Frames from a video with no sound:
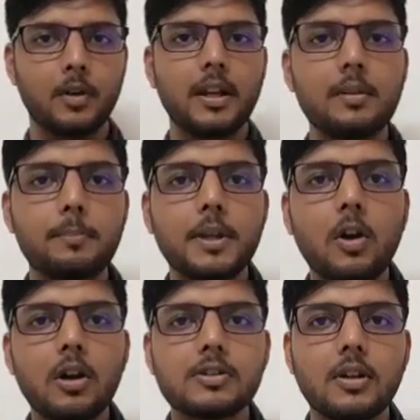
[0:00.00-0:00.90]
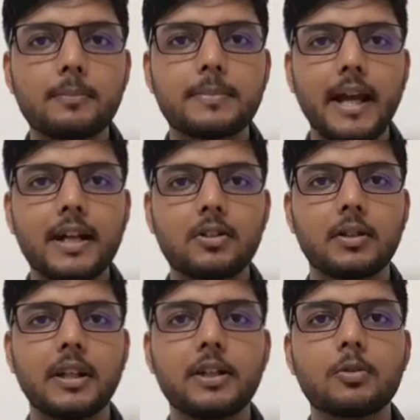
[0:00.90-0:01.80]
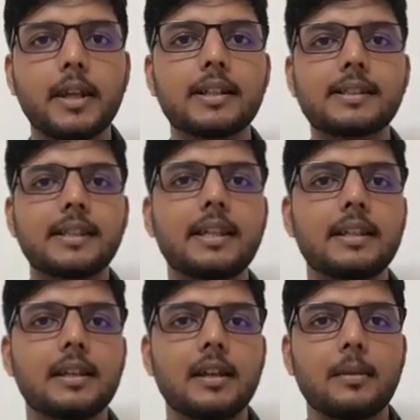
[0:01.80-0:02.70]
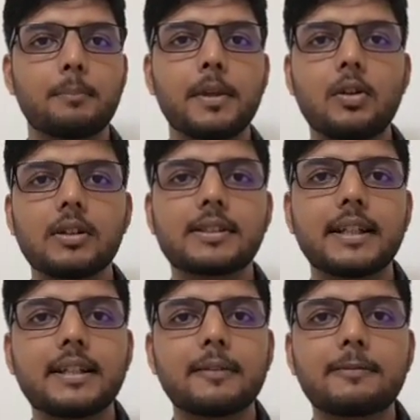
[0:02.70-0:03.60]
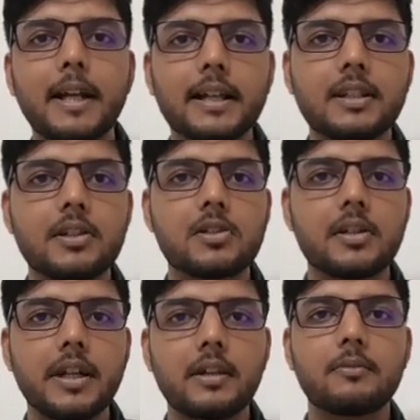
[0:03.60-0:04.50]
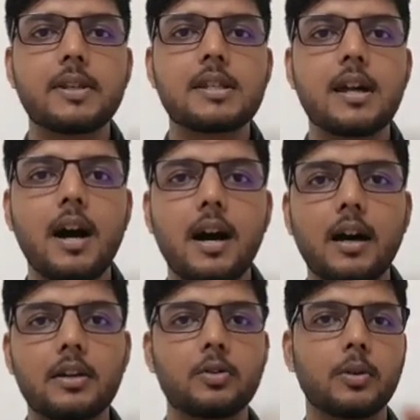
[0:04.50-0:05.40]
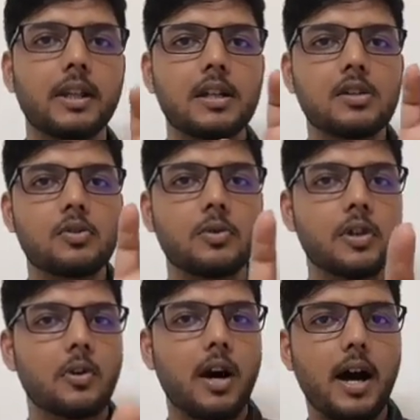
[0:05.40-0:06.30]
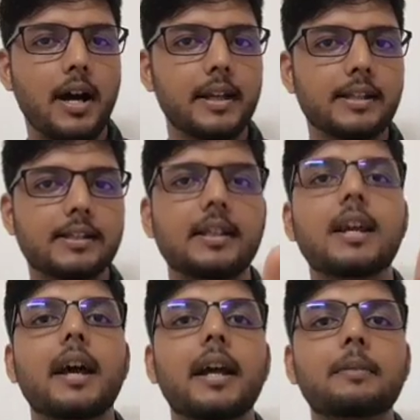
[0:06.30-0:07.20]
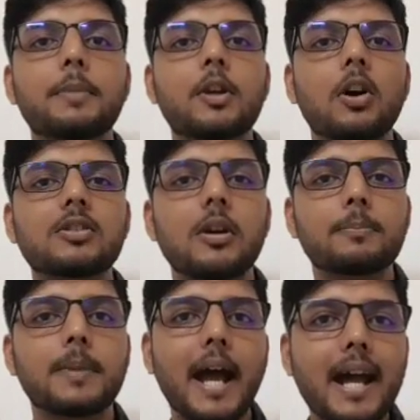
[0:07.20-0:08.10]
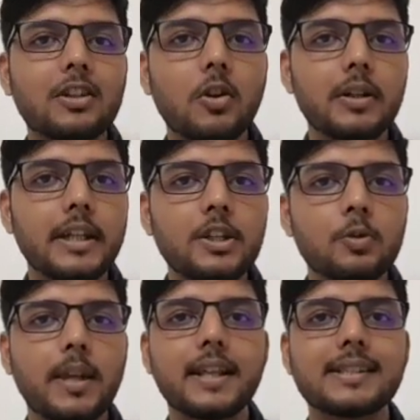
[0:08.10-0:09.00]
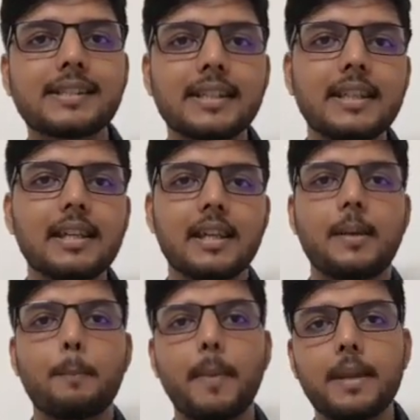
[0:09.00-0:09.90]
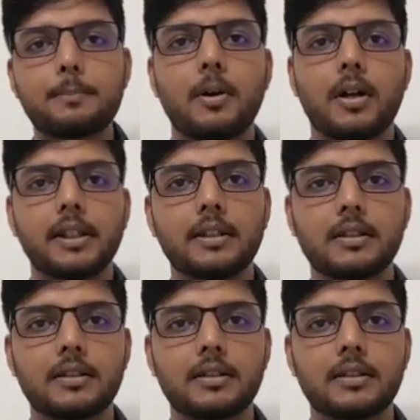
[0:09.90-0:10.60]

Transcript: Okay, because of that only you can see, because that reflected ray which are going into your eyes, and because of that only you can see my body.